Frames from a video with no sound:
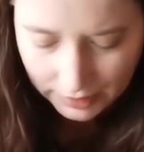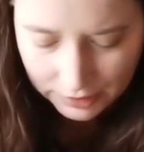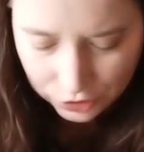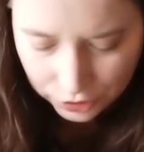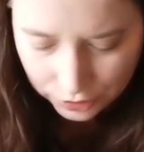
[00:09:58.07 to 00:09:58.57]

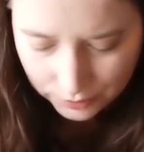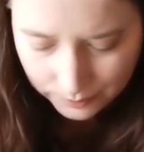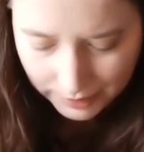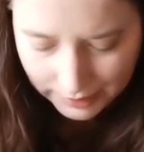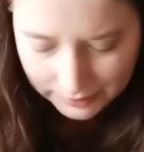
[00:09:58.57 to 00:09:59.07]
Each
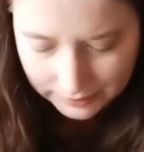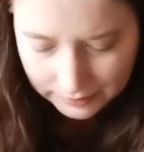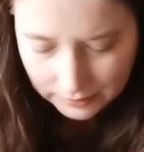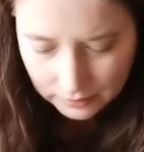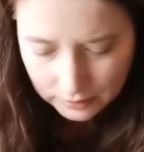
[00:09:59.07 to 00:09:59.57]

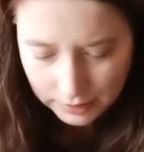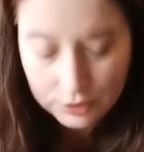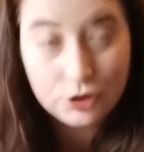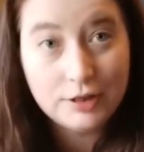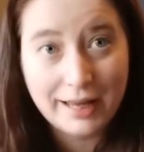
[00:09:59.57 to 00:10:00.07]
piece,
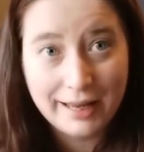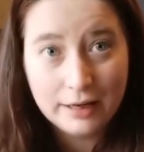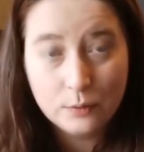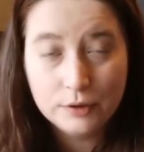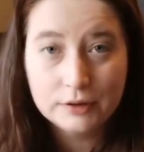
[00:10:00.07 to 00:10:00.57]
each
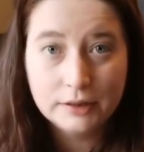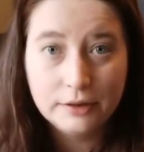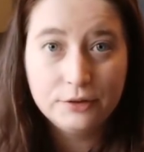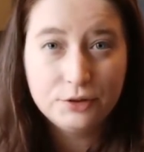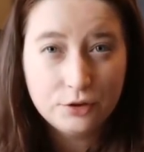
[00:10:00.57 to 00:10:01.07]
day was a
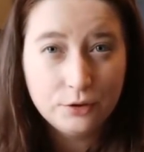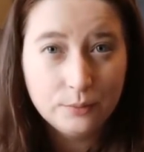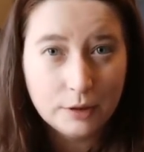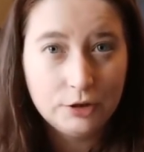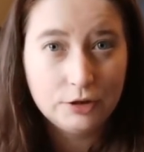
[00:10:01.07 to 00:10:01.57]
little
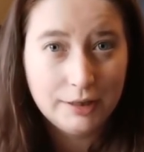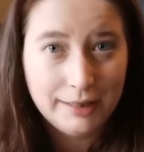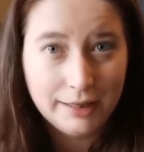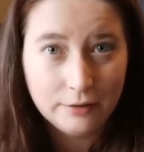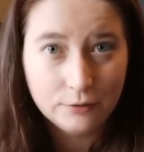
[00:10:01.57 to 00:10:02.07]
too much
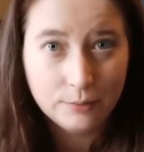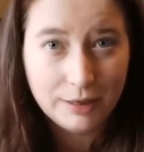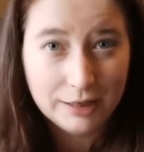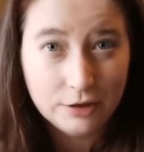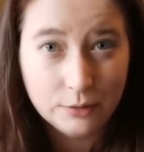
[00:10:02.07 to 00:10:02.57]
knitting for
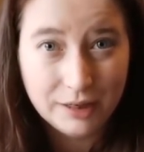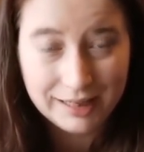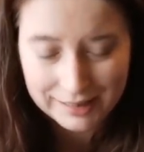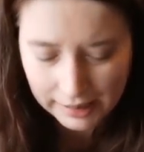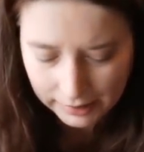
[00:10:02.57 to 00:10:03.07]
me to do
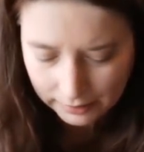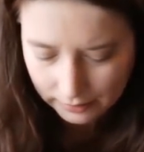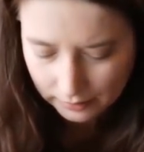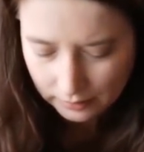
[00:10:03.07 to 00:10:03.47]
in a day.